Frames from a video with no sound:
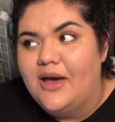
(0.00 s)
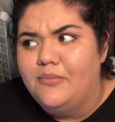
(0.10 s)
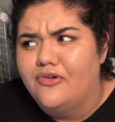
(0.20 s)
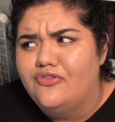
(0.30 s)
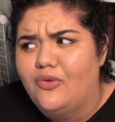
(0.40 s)

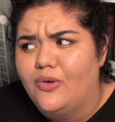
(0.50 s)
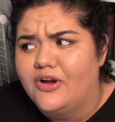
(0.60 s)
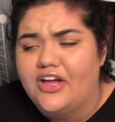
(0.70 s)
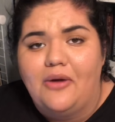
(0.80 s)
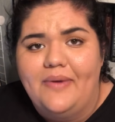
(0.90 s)

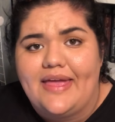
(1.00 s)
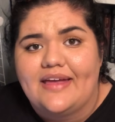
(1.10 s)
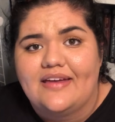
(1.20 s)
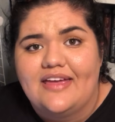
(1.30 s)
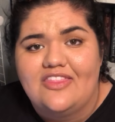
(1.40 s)
before
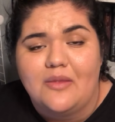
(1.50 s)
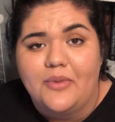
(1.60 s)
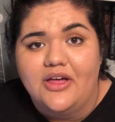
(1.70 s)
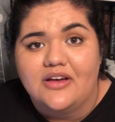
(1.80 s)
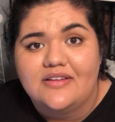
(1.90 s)
going in the
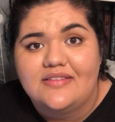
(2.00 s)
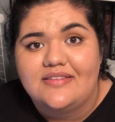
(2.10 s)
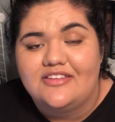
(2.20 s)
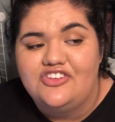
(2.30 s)
books,